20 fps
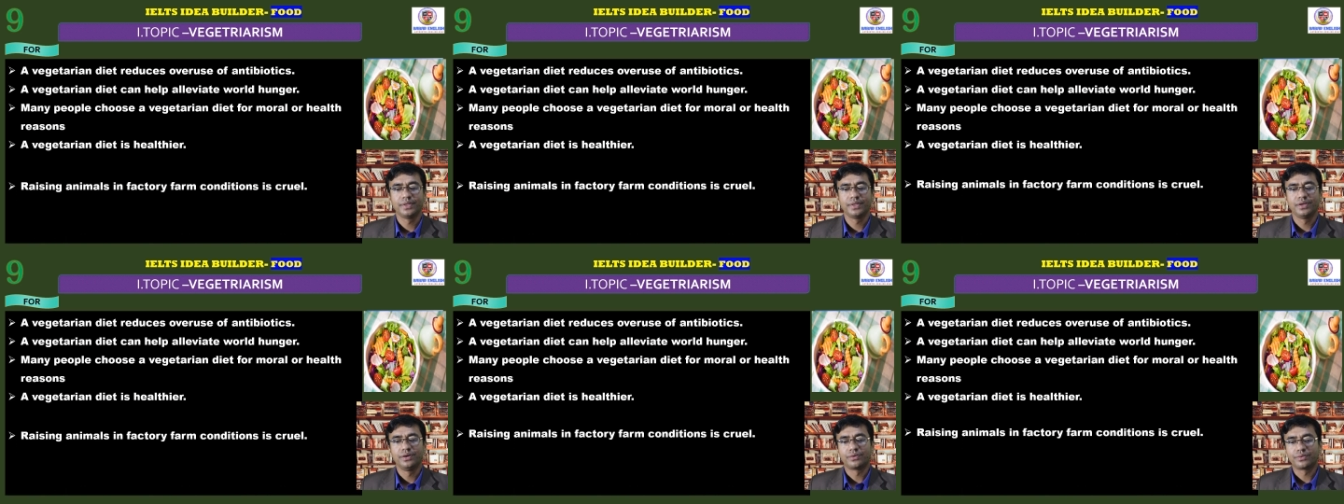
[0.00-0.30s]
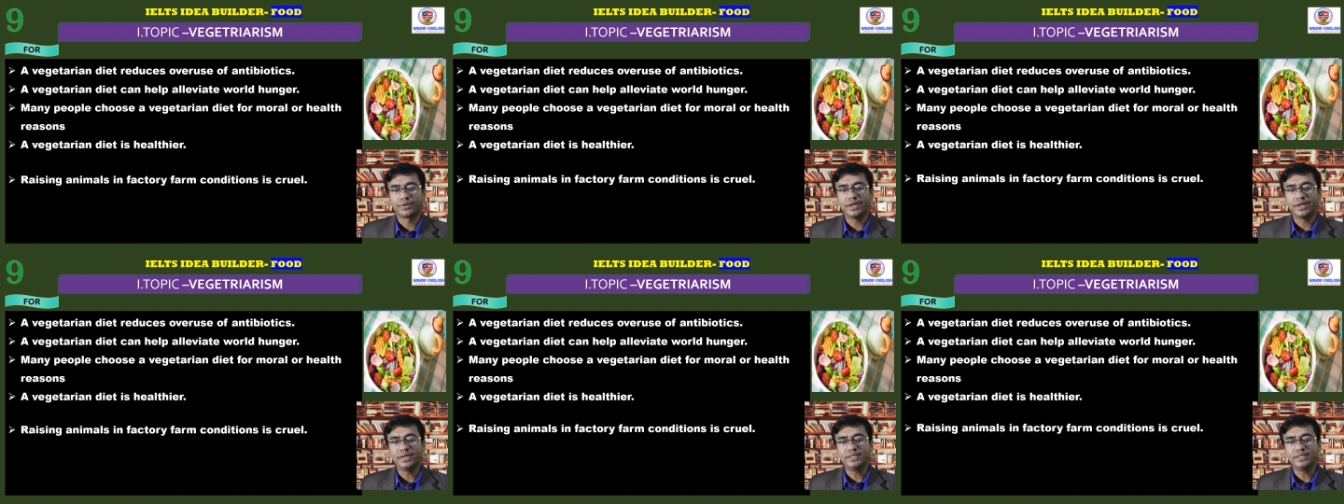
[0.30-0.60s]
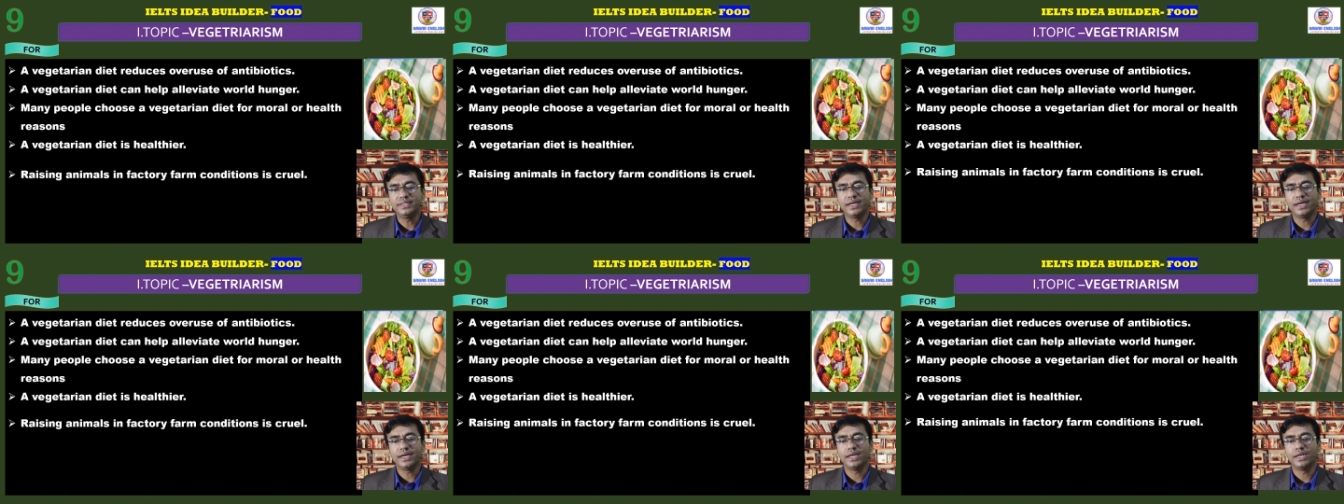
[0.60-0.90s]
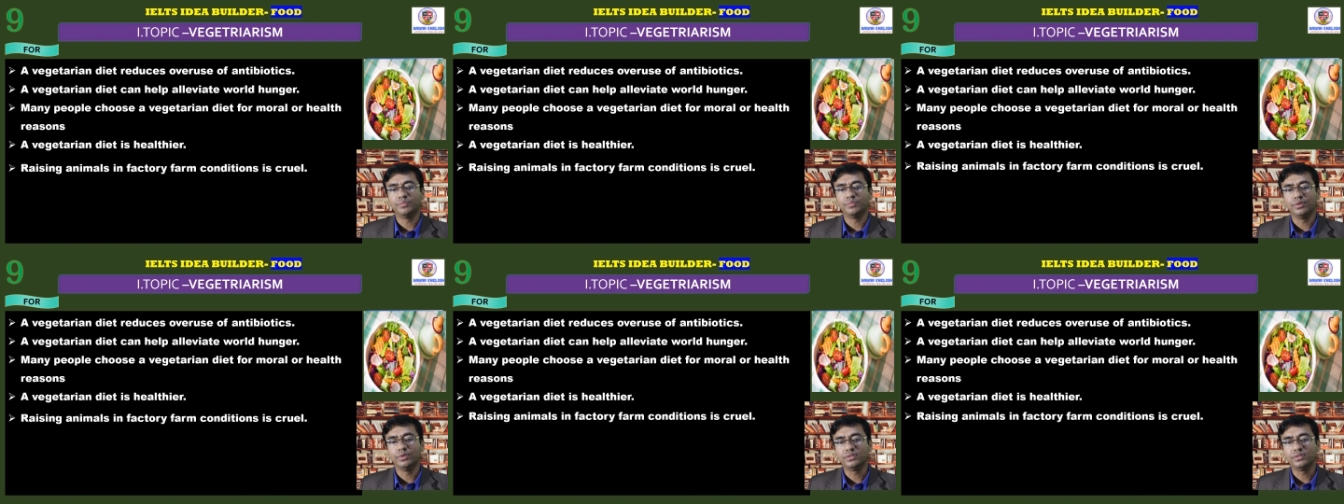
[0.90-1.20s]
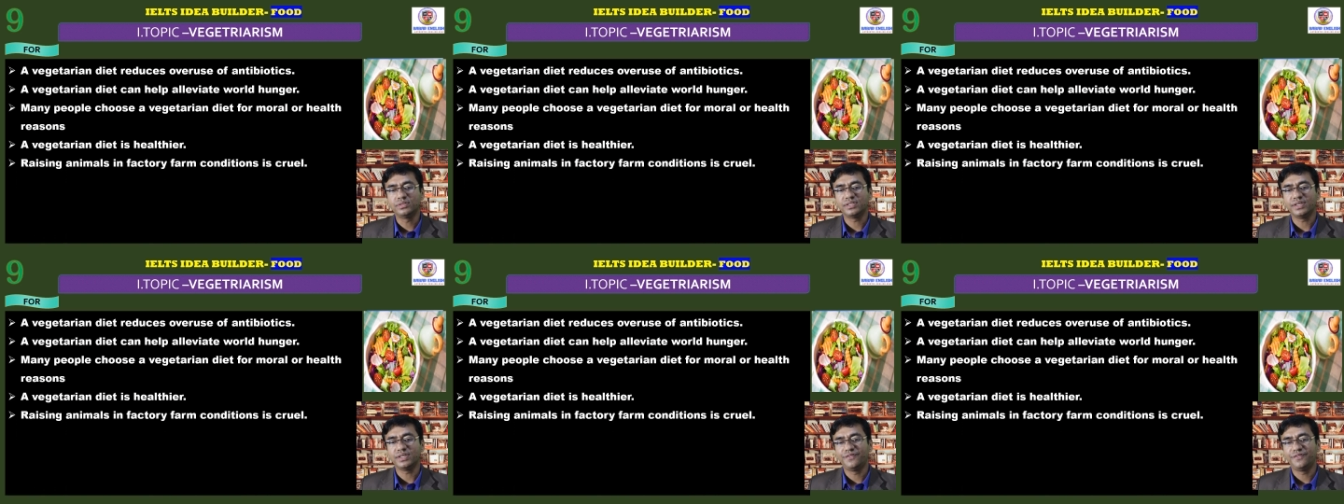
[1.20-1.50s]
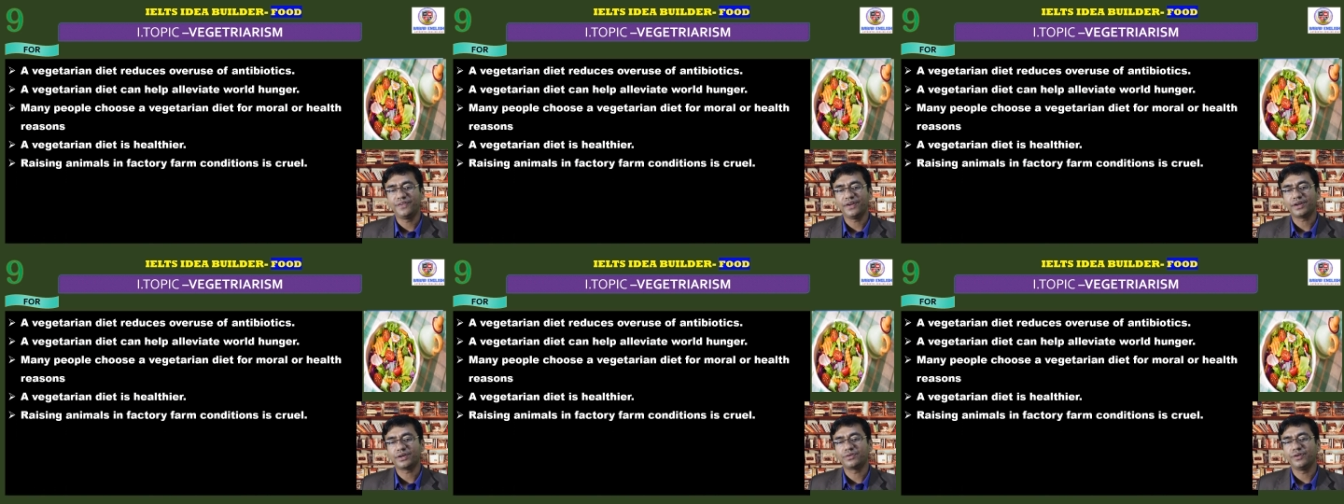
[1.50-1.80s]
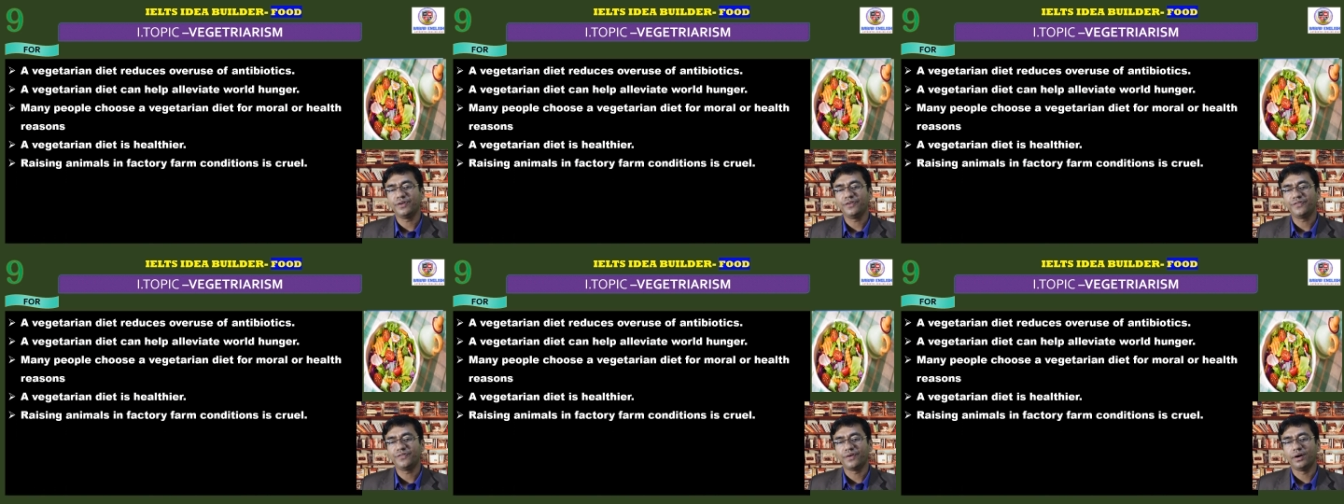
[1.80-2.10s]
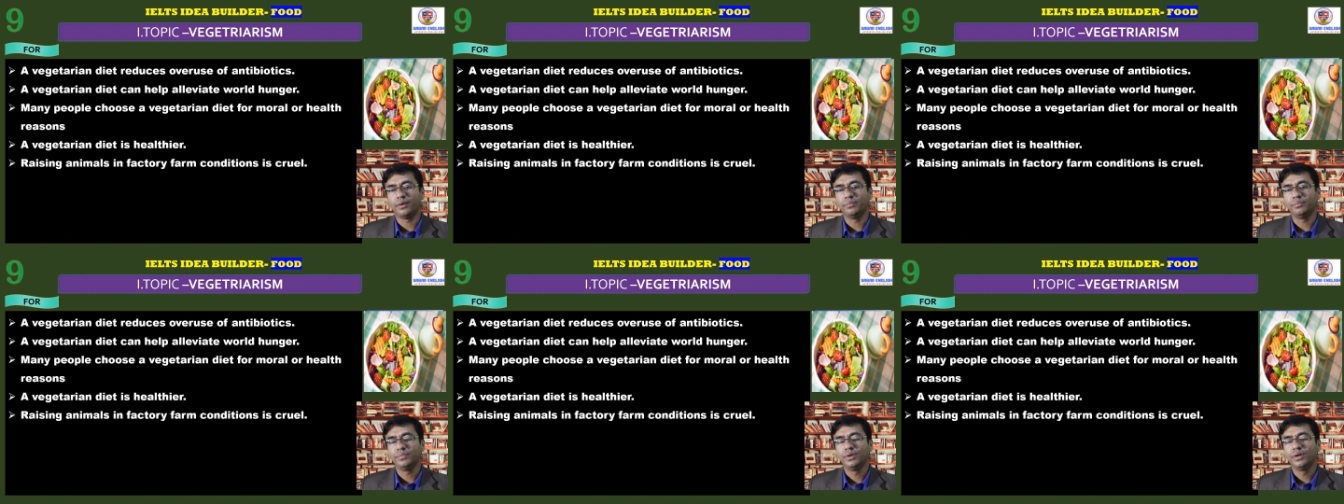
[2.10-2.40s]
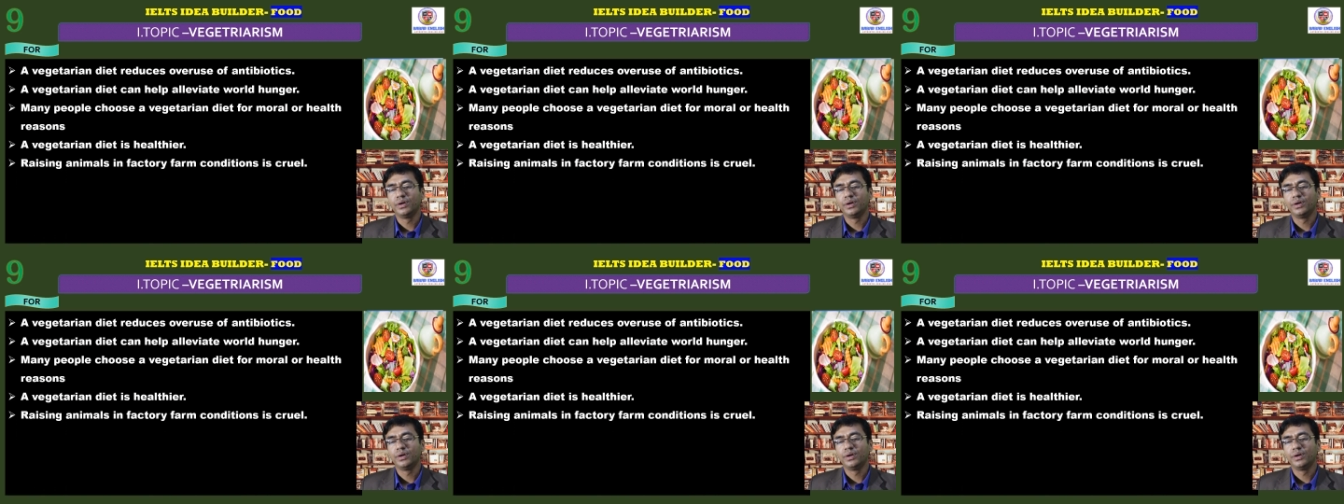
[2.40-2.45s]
Raising animals in factory farm